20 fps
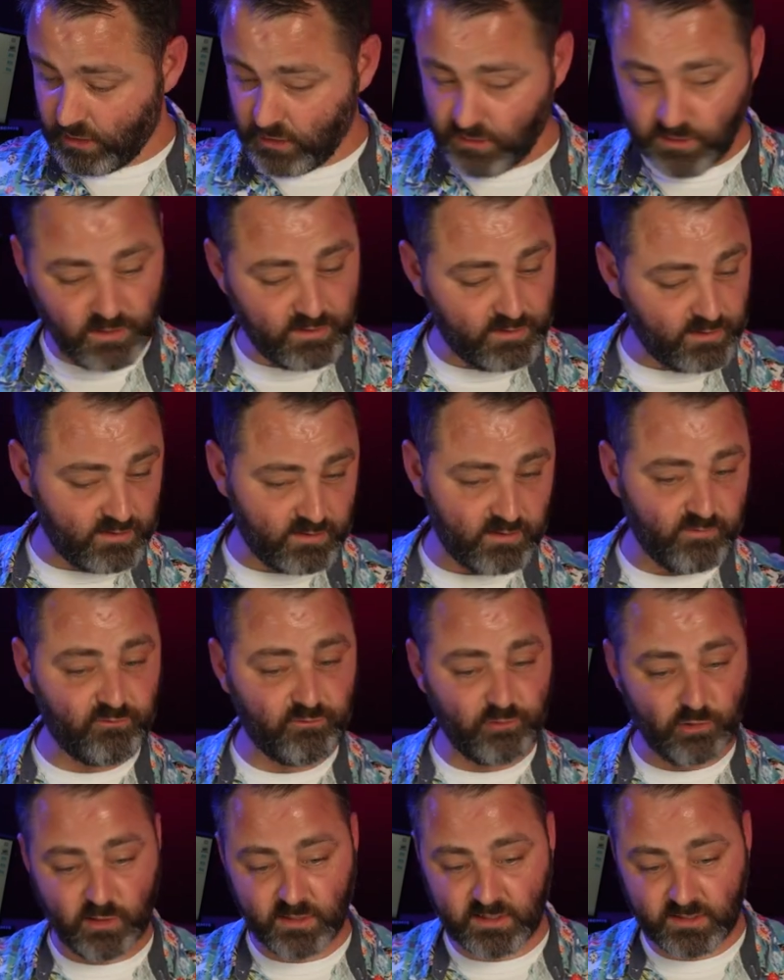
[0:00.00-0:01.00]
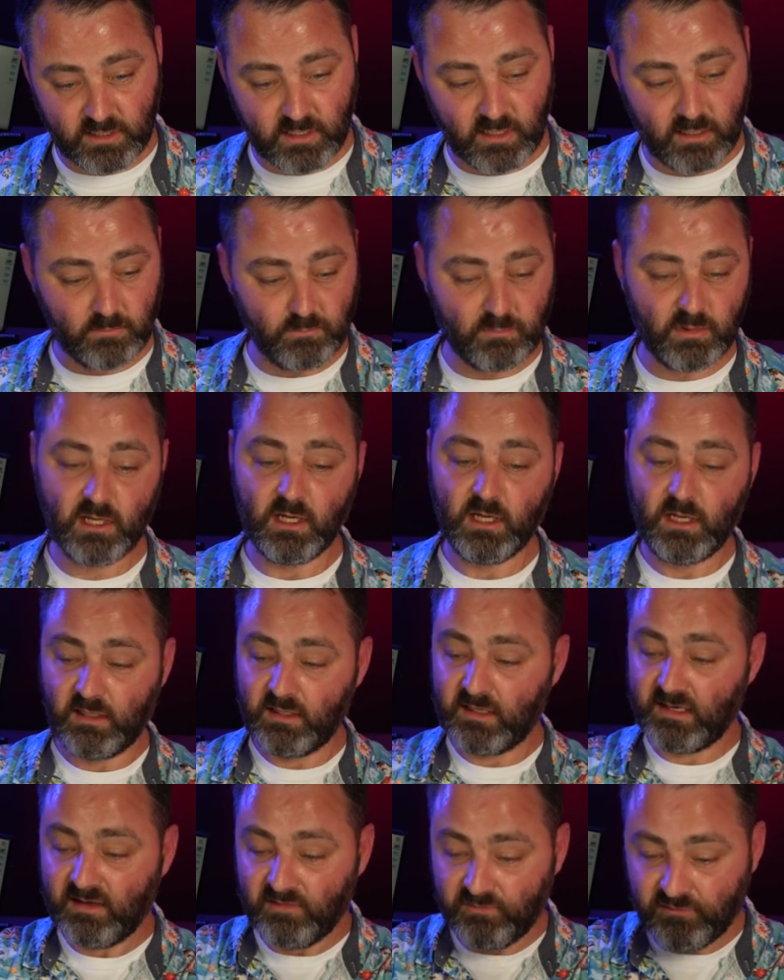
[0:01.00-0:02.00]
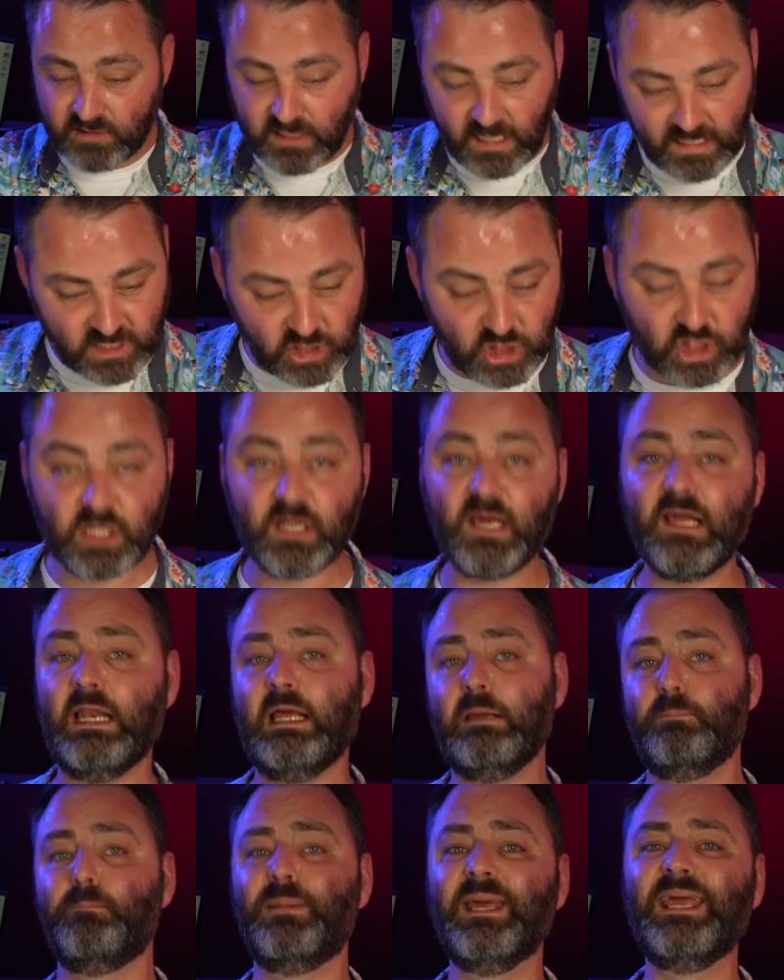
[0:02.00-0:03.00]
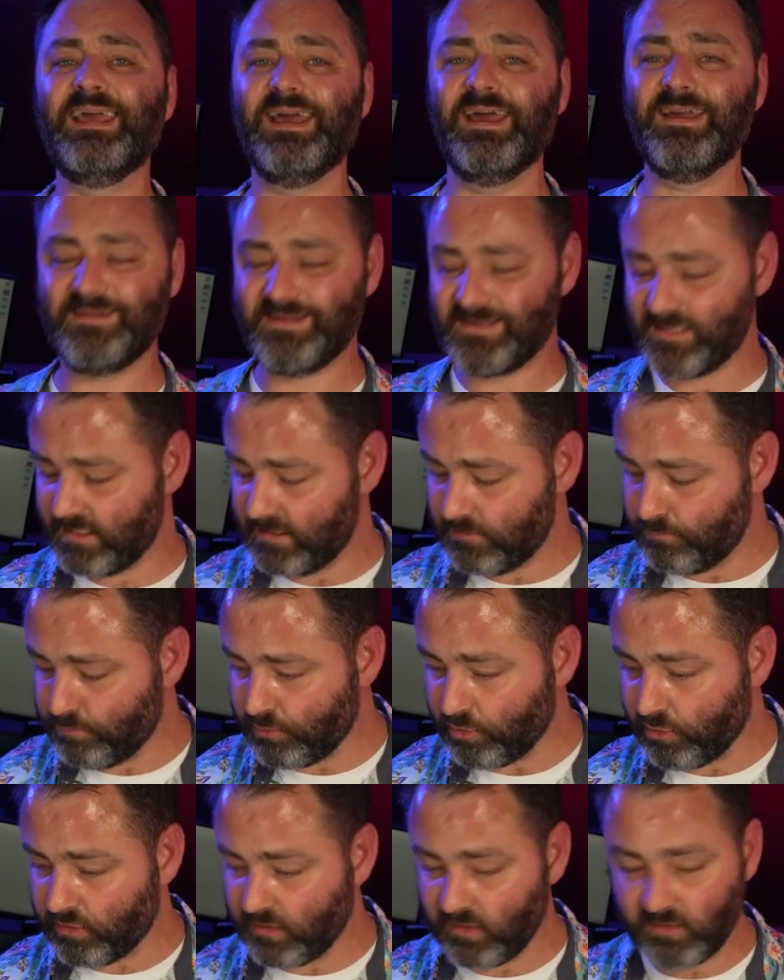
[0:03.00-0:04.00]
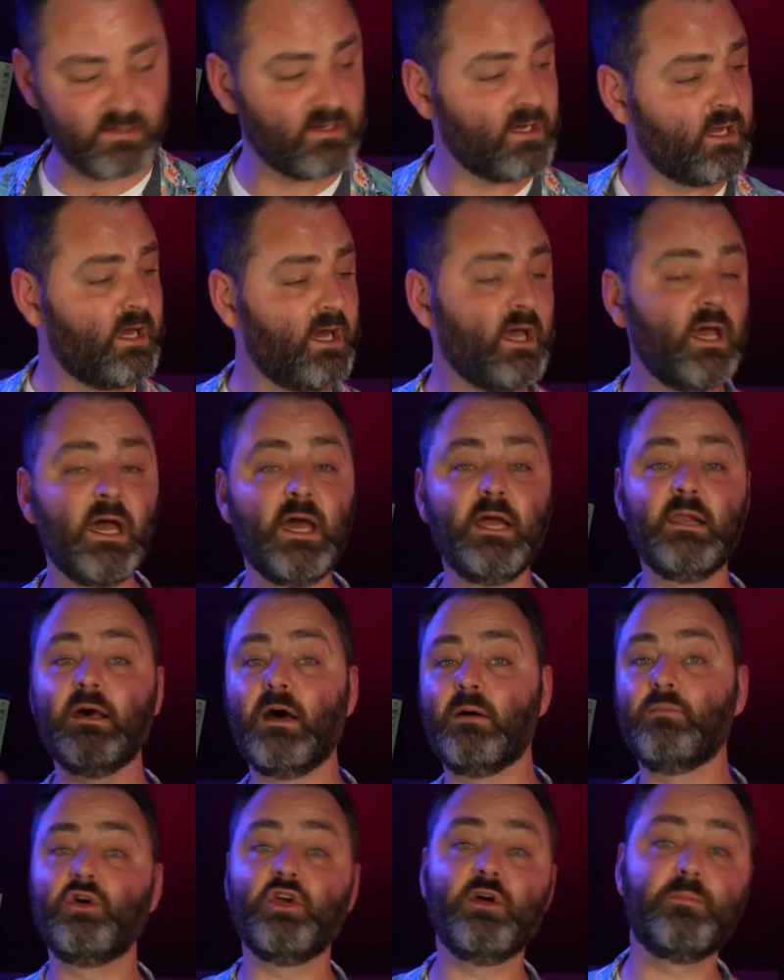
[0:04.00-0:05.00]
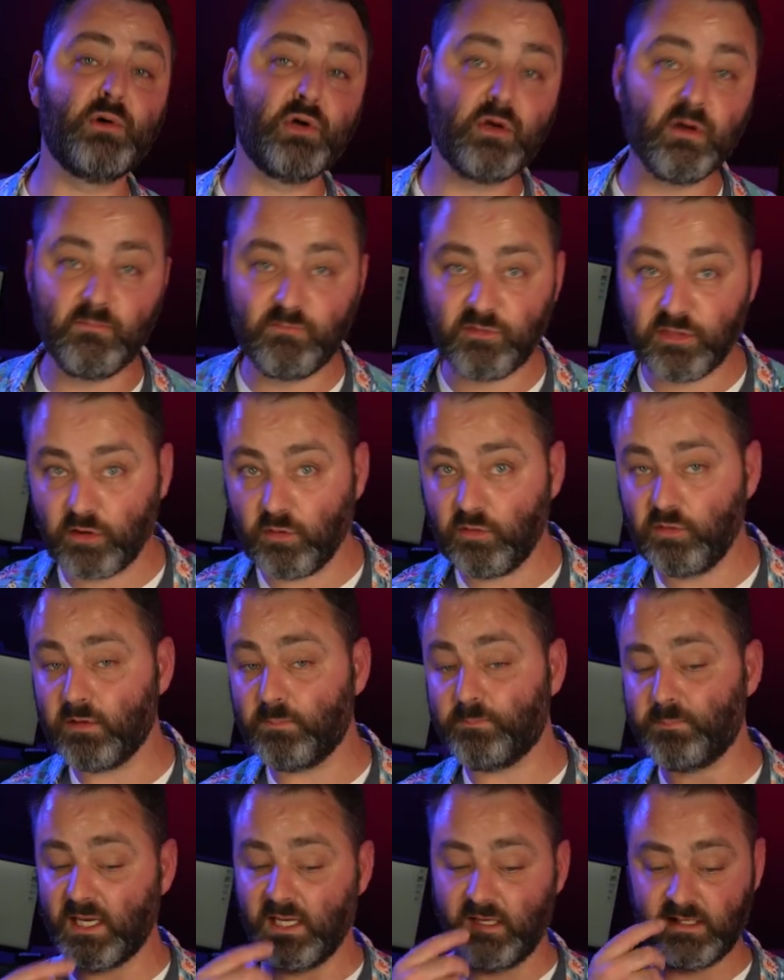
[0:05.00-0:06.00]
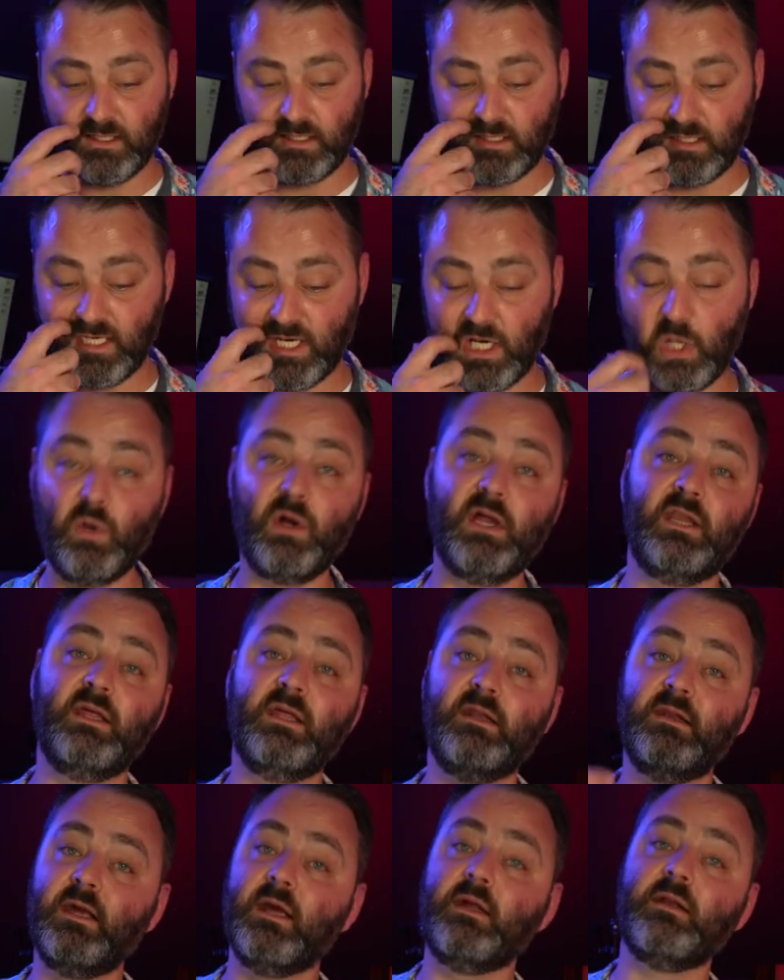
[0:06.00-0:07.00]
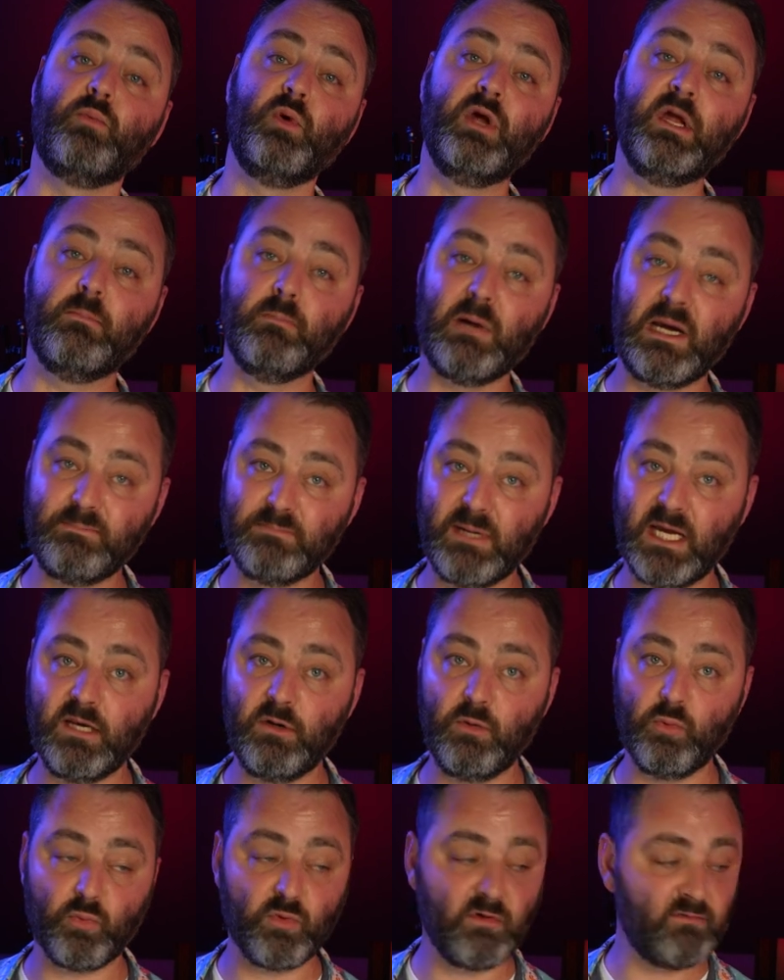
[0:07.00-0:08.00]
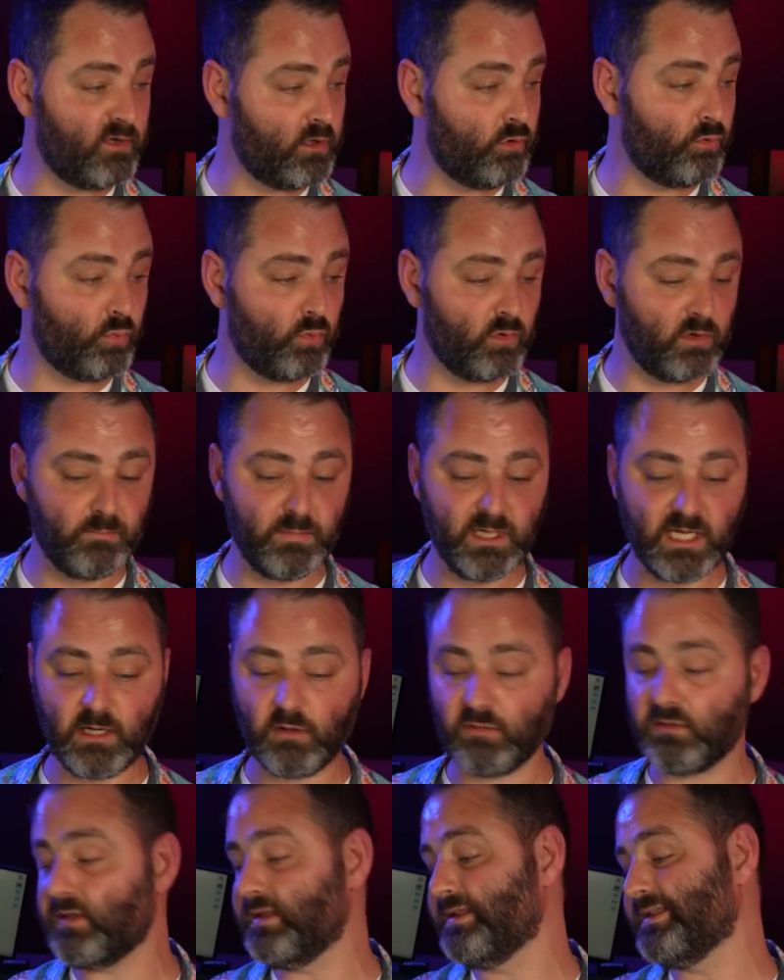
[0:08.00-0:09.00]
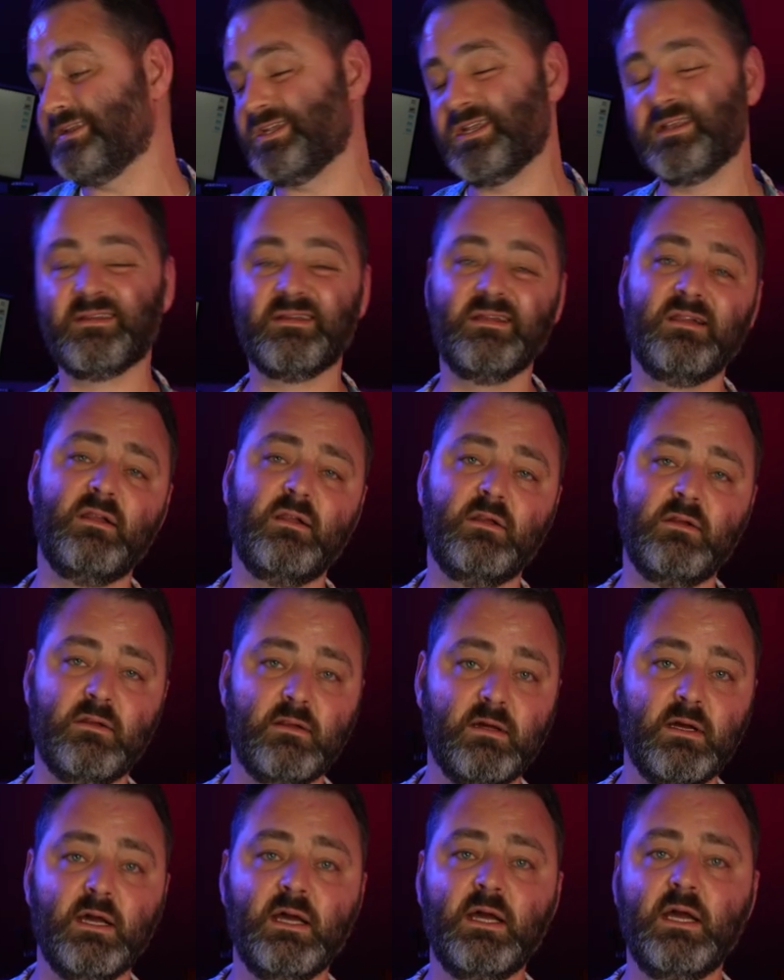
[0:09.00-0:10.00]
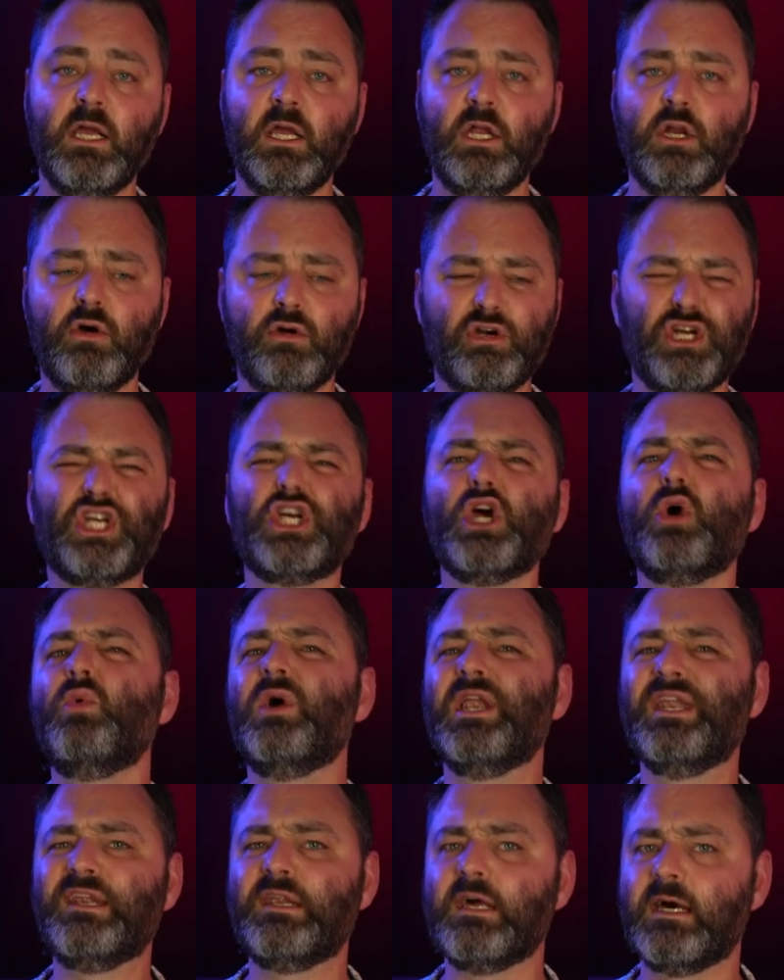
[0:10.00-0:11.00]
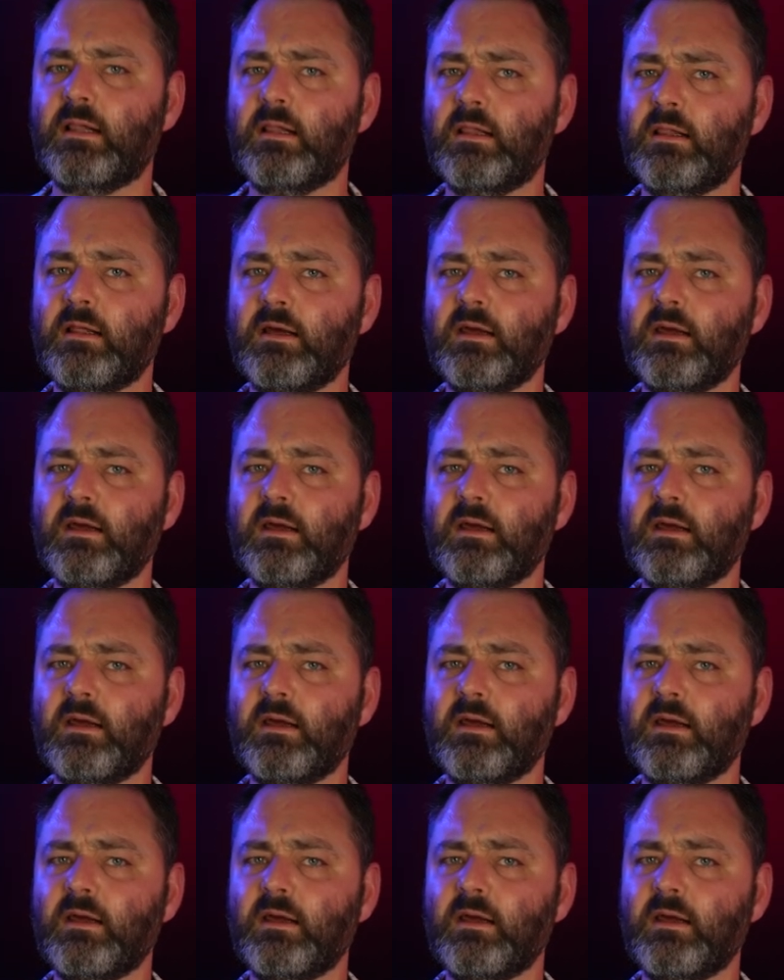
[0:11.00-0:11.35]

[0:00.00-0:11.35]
This is the first time that I've touched any PXN products. And I'm going to put them through the paces now, and then next week my main review will be out. This is just a little, you know, show and tell.